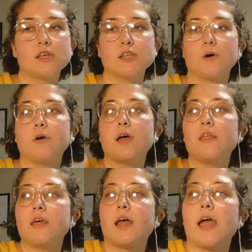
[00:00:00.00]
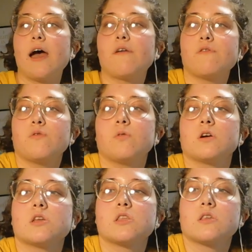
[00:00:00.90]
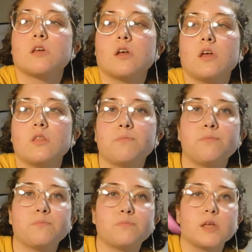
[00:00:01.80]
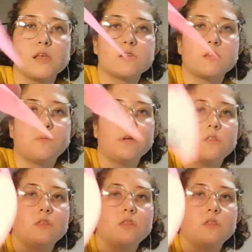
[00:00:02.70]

So, and then I have, of course, a place to put